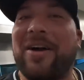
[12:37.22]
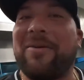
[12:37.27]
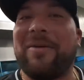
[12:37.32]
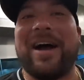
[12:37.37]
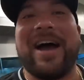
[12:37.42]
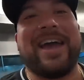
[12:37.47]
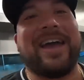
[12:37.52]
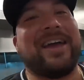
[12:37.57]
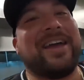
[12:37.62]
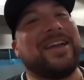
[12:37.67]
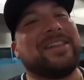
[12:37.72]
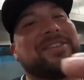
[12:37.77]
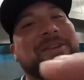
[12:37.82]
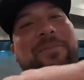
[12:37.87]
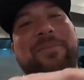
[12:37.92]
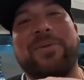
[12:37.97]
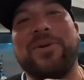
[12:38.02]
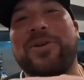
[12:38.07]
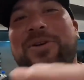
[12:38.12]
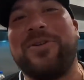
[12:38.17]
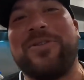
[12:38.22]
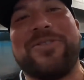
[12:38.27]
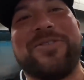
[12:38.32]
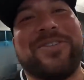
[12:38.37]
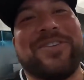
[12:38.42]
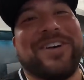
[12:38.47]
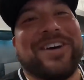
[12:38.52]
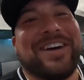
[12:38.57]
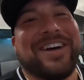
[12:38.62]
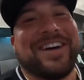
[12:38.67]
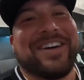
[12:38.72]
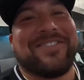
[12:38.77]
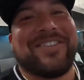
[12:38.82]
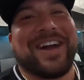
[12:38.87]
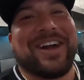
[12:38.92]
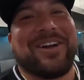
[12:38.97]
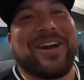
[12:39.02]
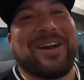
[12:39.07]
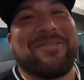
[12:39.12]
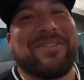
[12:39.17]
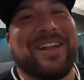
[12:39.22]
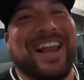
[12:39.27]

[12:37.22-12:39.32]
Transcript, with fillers: right, it's approved. My grandma